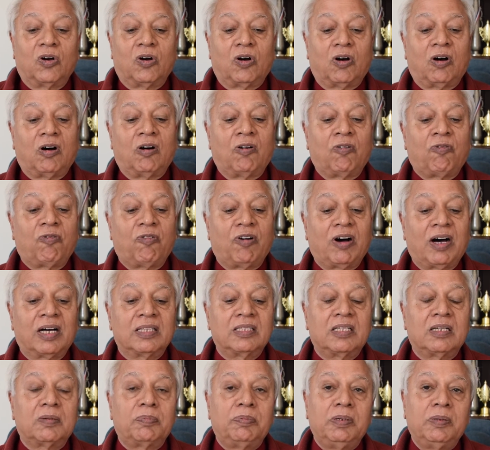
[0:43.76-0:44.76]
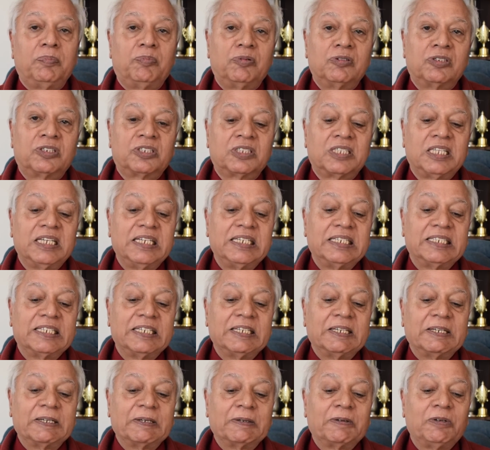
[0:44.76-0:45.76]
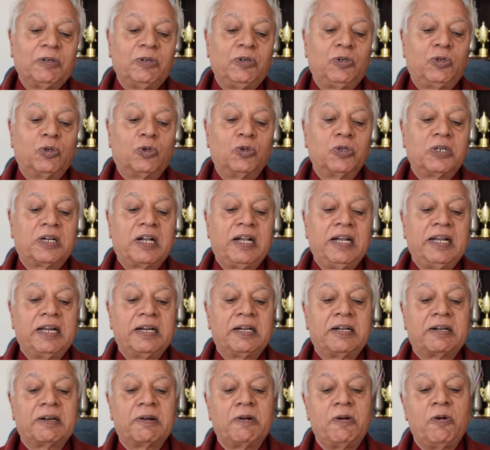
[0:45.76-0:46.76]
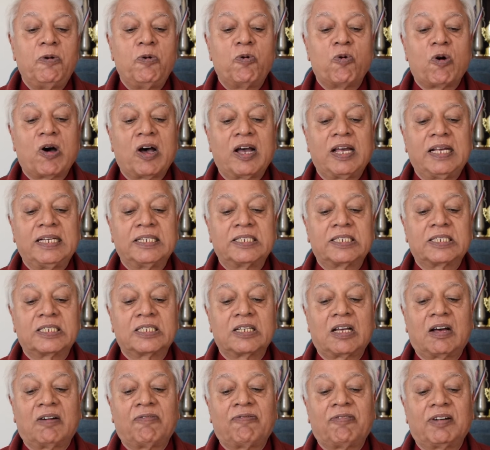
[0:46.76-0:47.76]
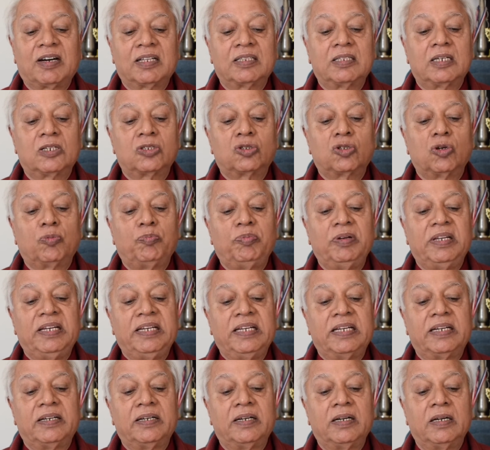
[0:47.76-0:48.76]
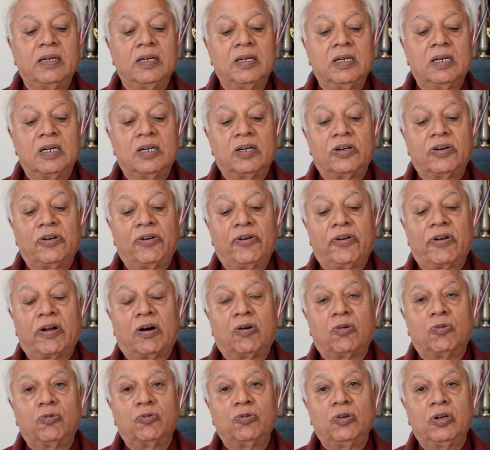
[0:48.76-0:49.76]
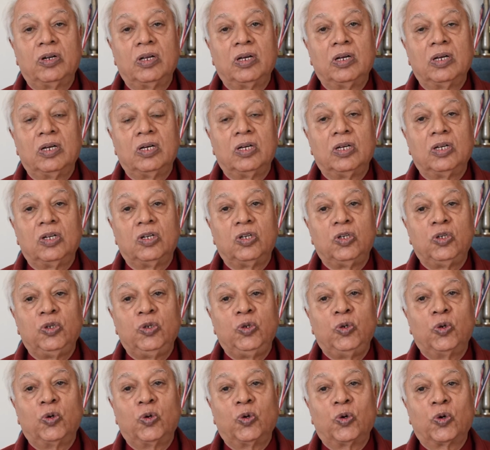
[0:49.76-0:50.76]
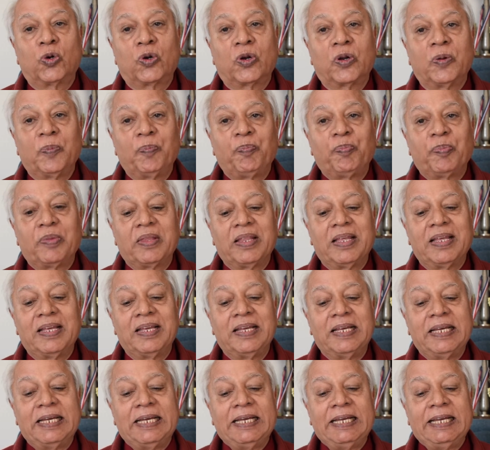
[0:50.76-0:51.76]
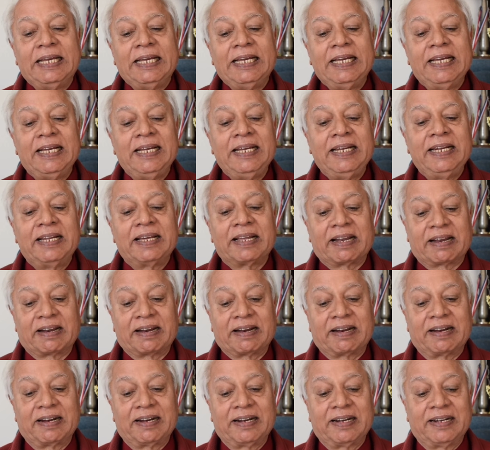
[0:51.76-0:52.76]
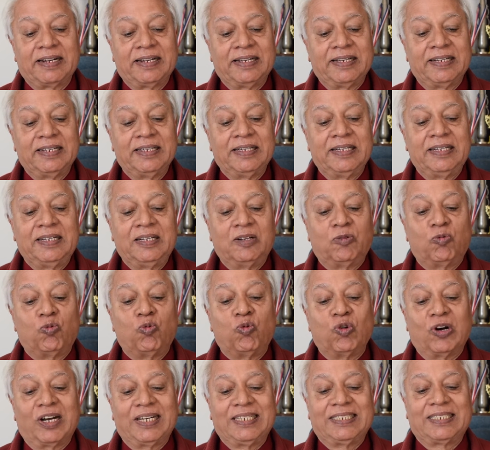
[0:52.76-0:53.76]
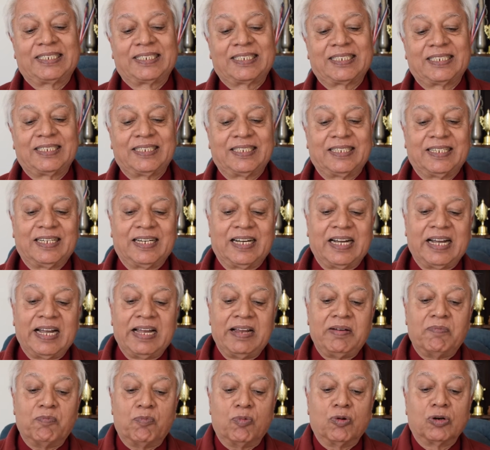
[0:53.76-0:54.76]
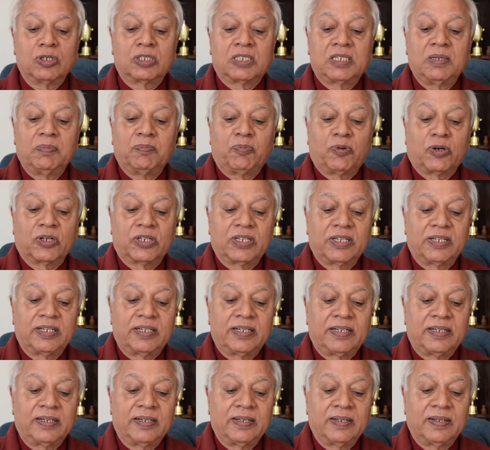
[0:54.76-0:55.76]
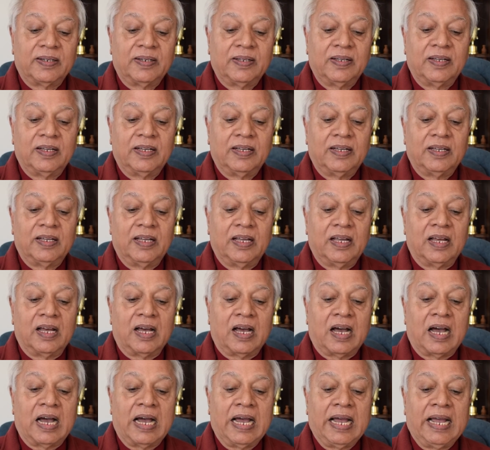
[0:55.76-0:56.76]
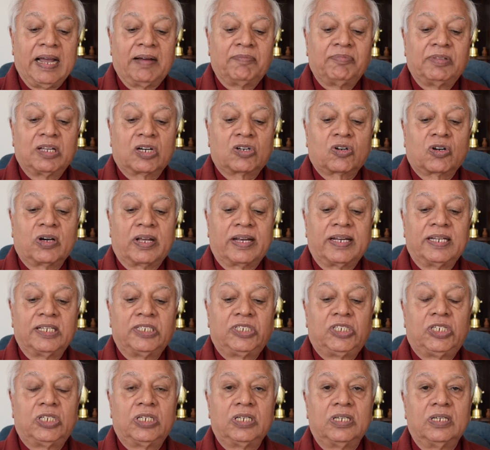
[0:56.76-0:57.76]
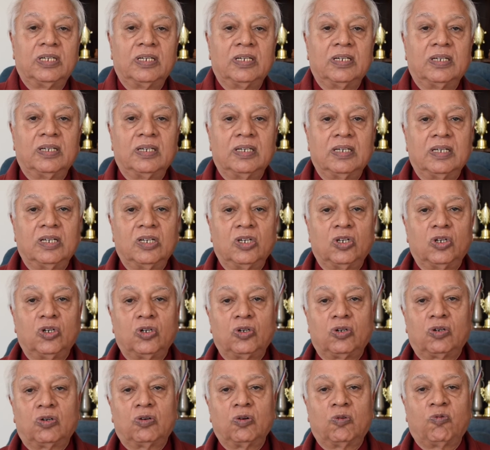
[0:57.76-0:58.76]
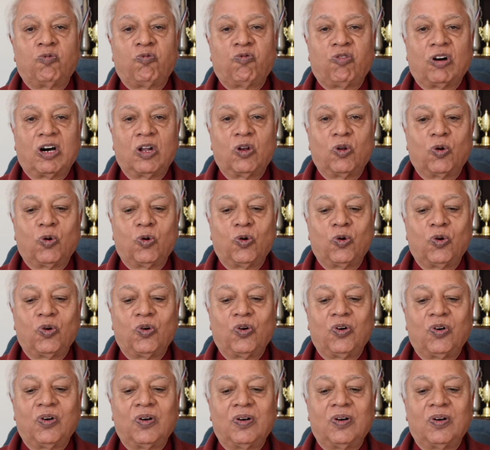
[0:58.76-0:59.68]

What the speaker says: of other people's thinking. Don't let noise of others' opinion drown your inner voice. And most important, have the courage to follow